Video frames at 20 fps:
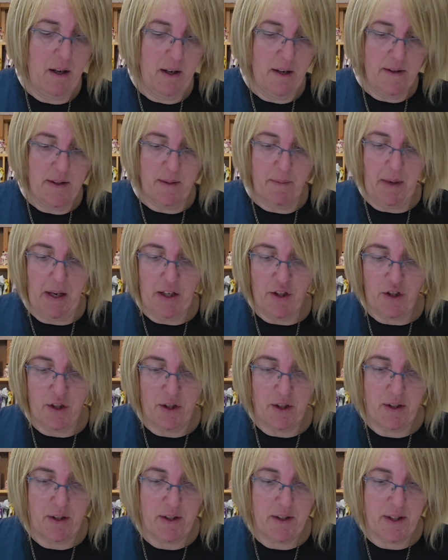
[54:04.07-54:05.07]

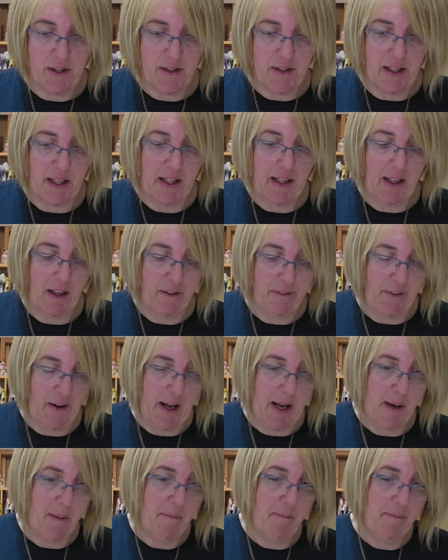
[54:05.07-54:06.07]
Dimensions Scenic
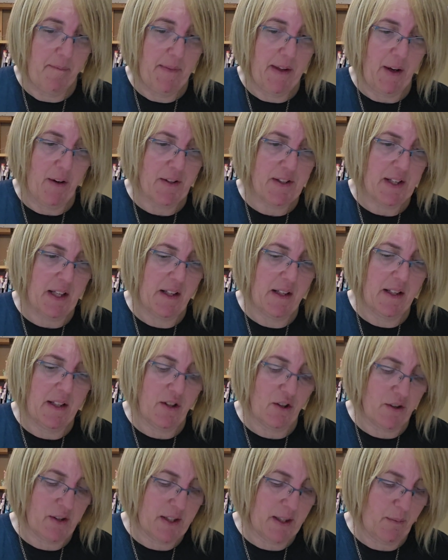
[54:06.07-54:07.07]
Farm. Now I've seen this
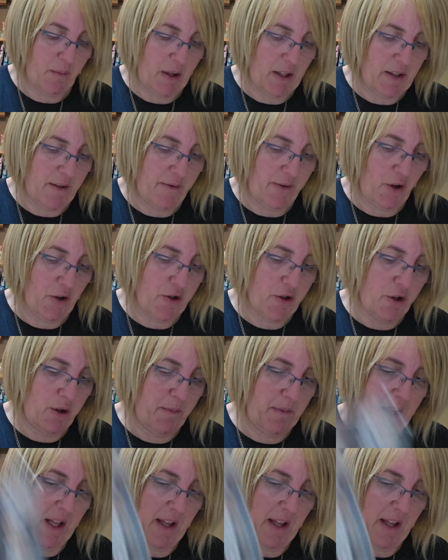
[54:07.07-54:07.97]
on someone's Flosstube the